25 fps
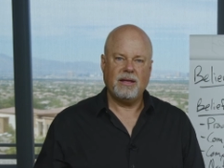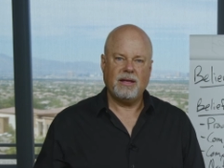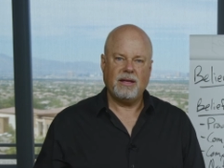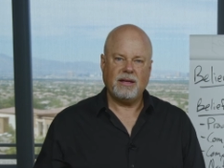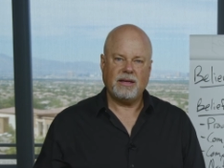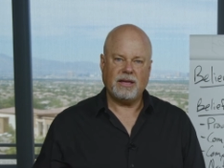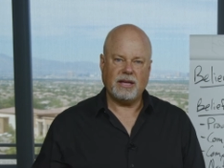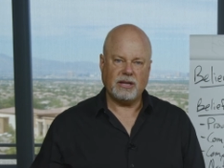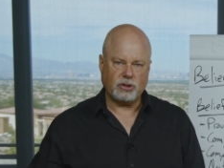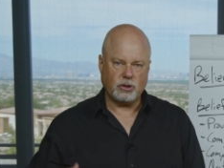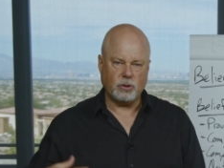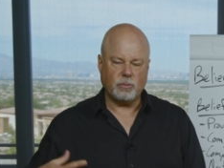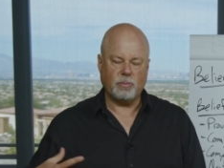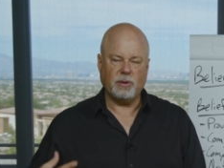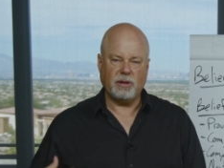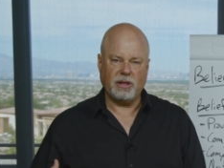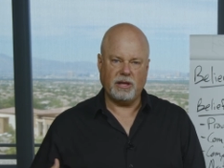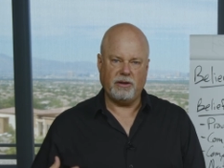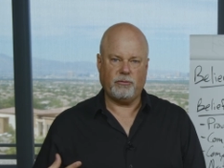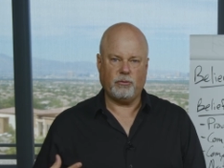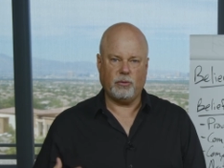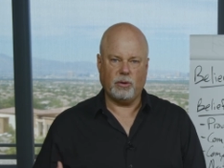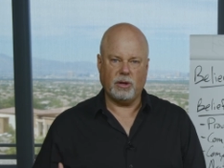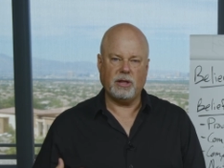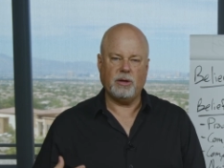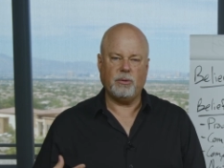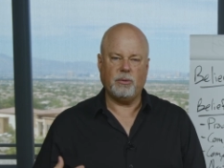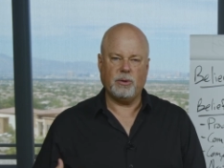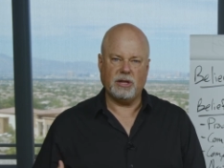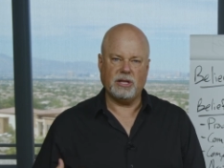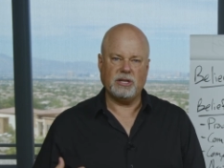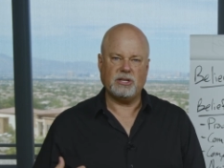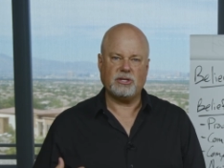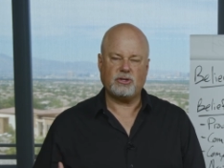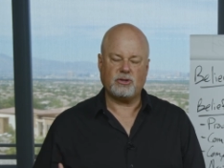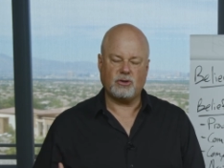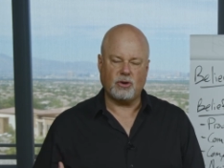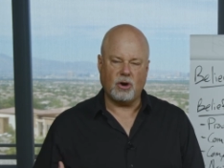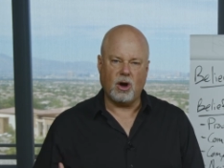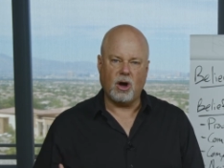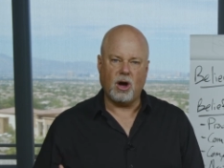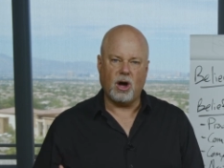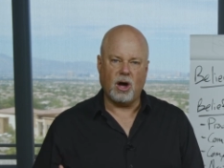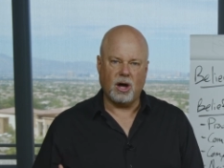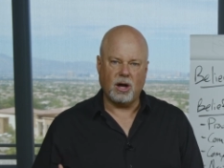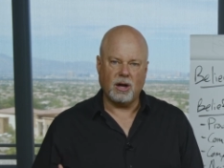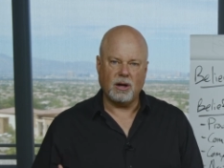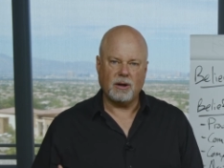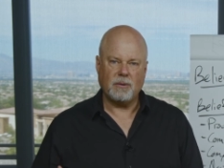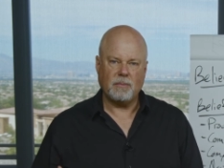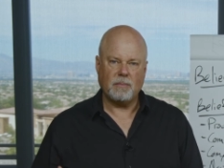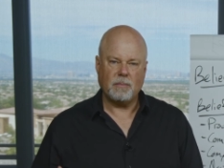Get your belief really, really strong.